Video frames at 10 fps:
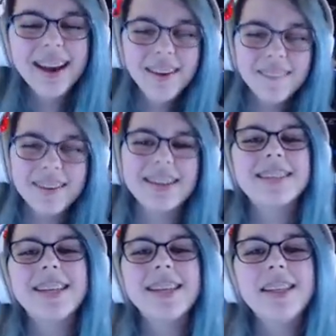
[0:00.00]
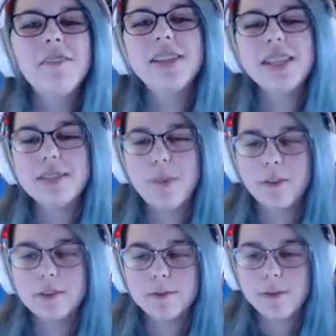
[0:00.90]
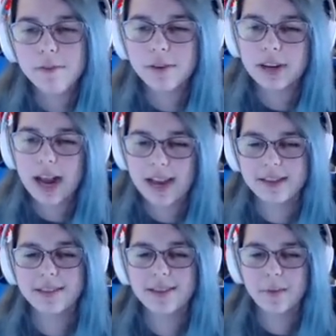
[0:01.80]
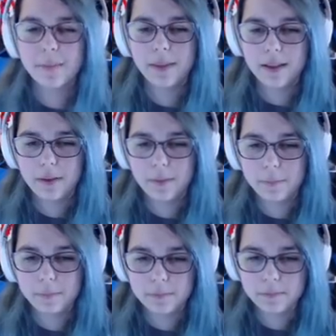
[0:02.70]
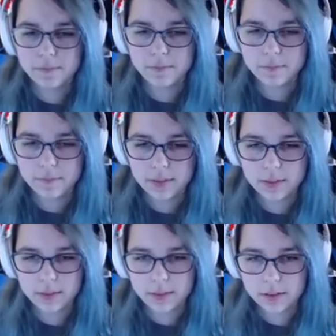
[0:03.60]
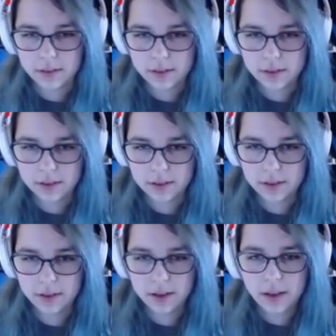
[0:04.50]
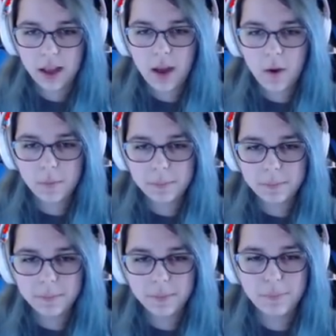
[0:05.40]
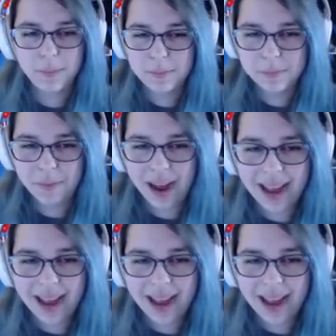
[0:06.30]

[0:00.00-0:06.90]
We're just going to live in these mountains forever, guys. All right, well, this other prisoner's saving me, so bye, Audrey. Oh. Oops. Bye.